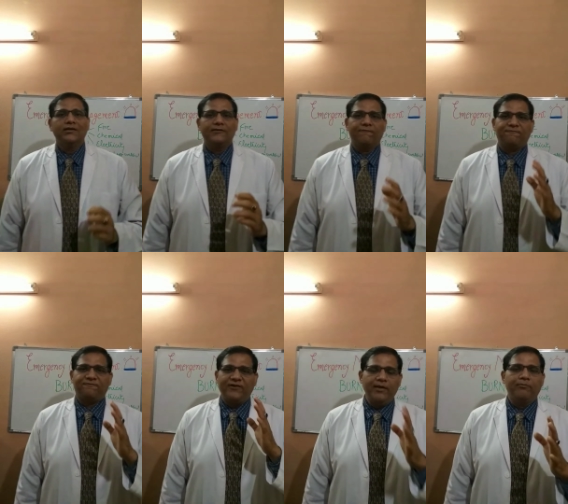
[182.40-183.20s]
the
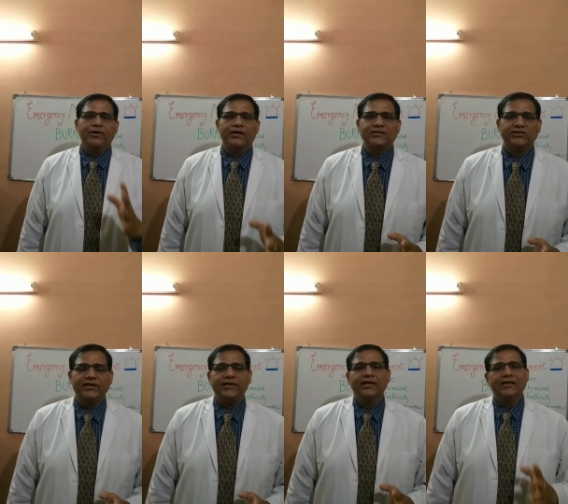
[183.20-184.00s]
flame burn
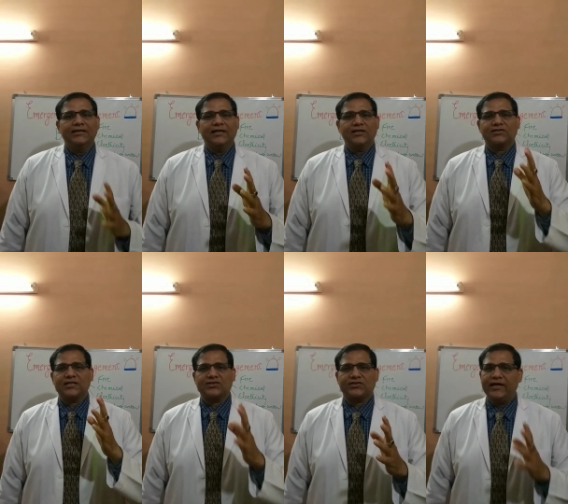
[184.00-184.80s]
injury that is
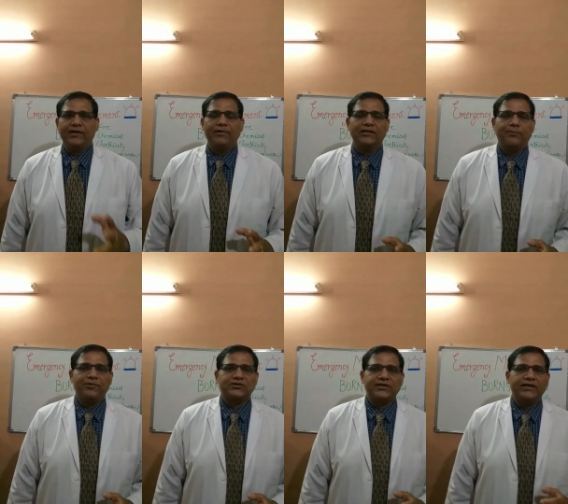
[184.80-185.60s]
sustained by the
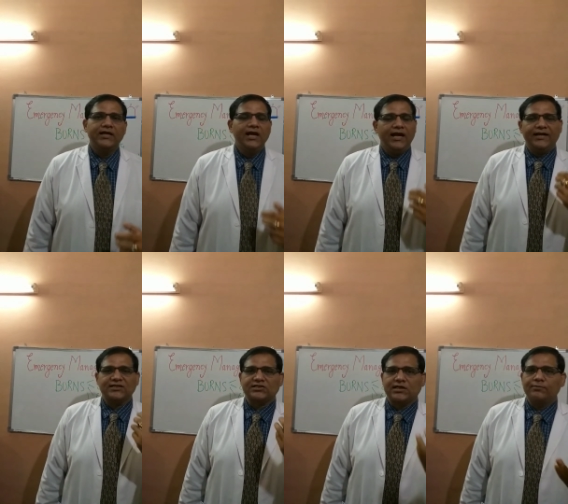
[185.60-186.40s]
patient and
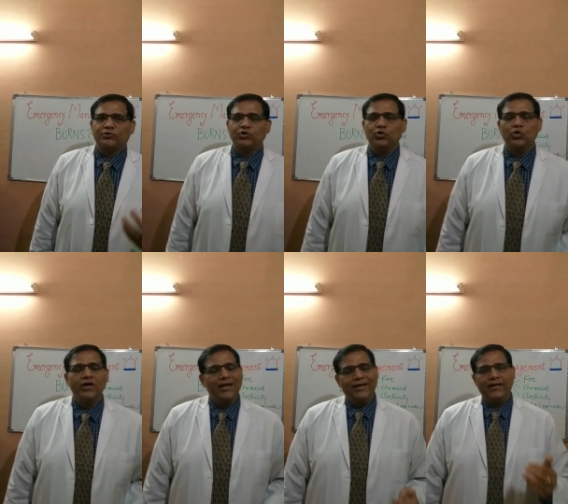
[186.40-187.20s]
has come to you
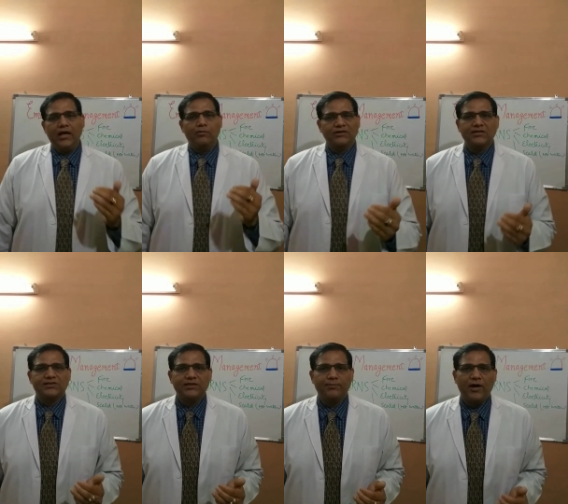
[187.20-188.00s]
in
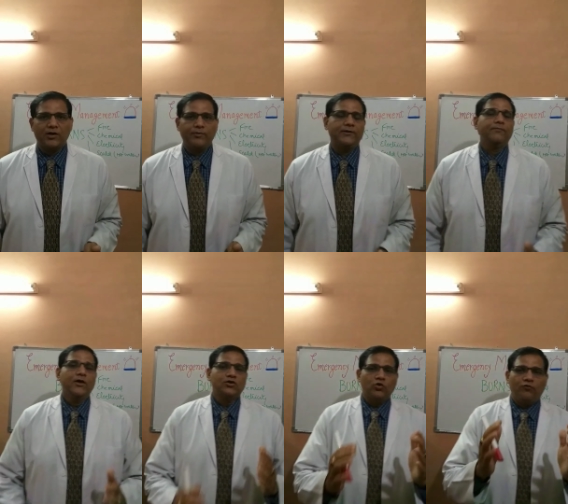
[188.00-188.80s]
emergency department.
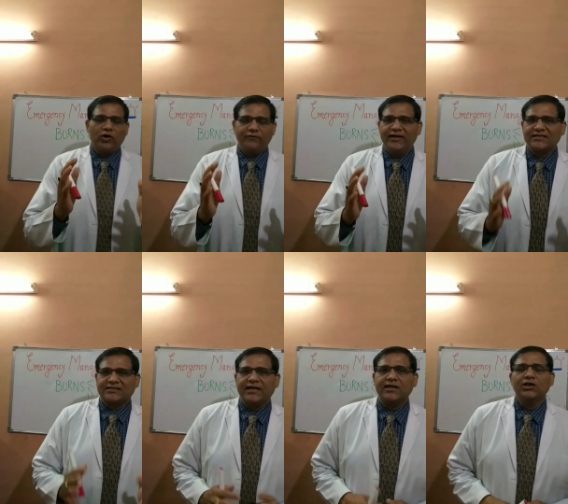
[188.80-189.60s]
So what various
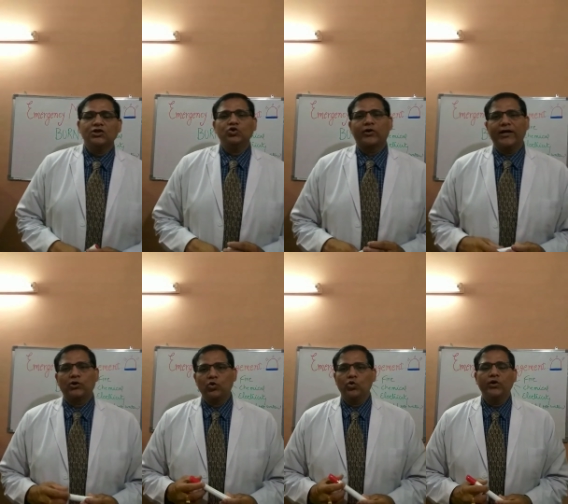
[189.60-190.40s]
thing you can
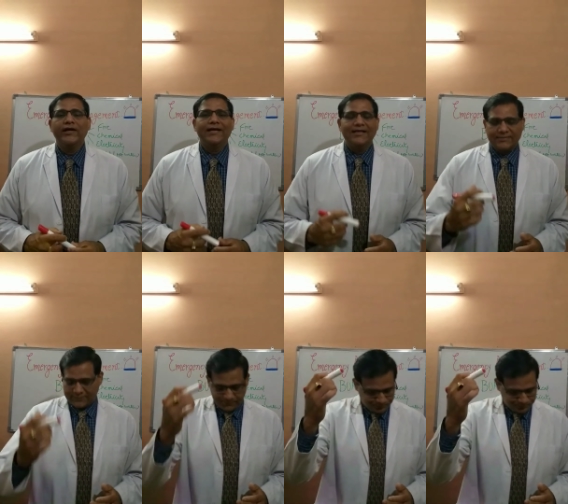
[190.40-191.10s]
do is,